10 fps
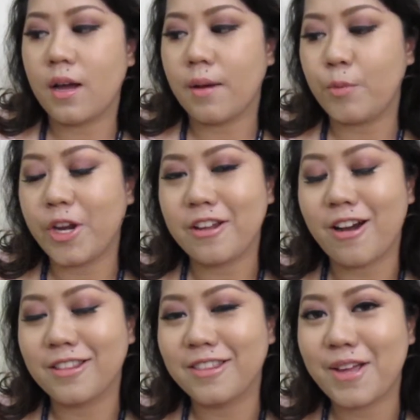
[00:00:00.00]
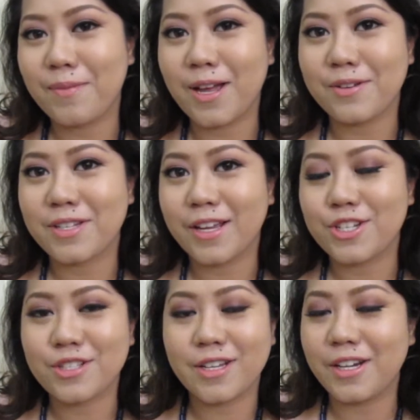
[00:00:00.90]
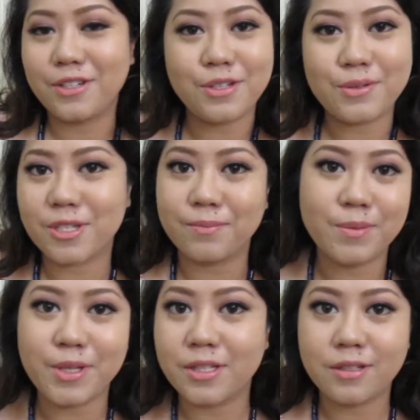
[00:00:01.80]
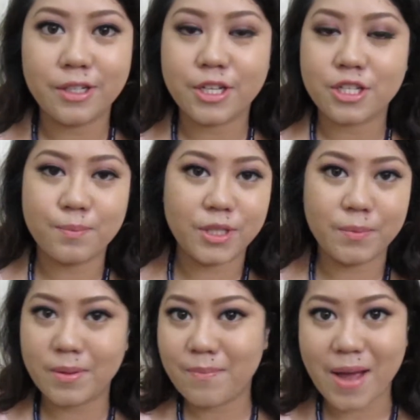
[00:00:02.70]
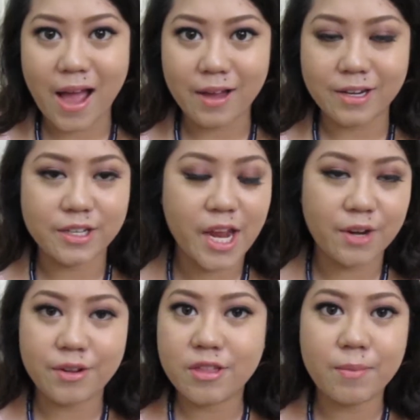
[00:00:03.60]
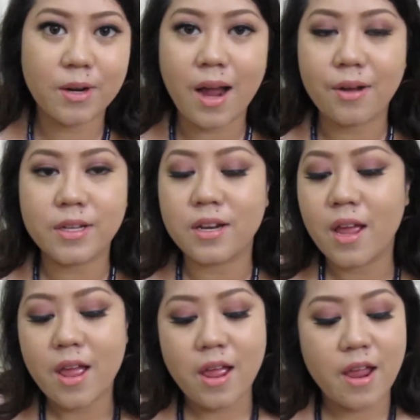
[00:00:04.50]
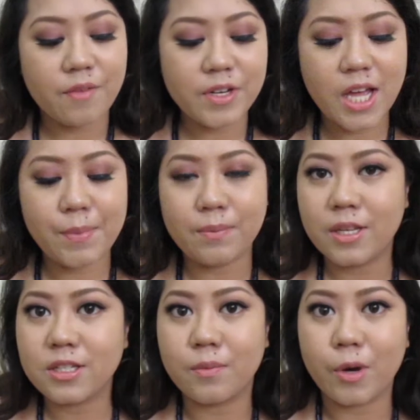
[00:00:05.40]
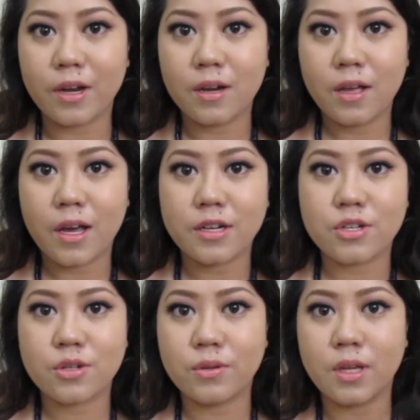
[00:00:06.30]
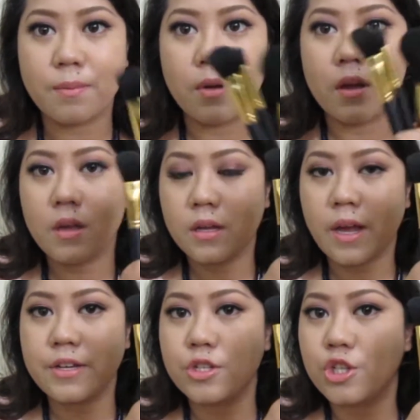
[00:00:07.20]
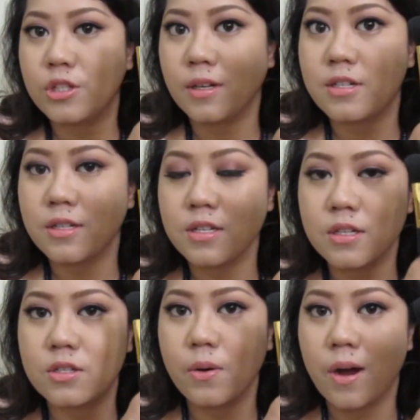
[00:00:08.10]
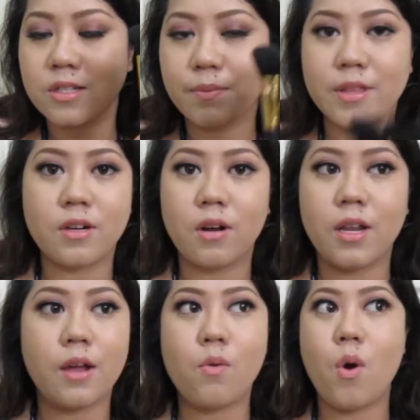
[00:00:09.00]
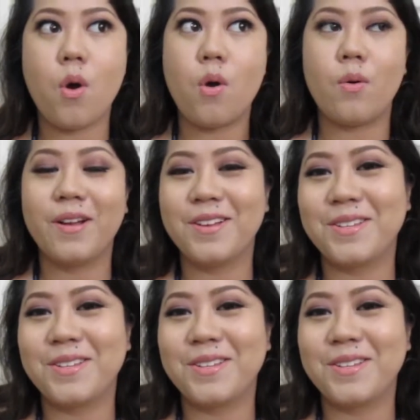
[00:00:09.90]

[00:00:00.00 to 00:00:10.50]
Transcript: When I got them, I didn't use them immediately. I just put them in my bag and carried them around. And every time I meet someone, I just show them, guys, you should touch this. It's so awesome. And they're all like, whoa.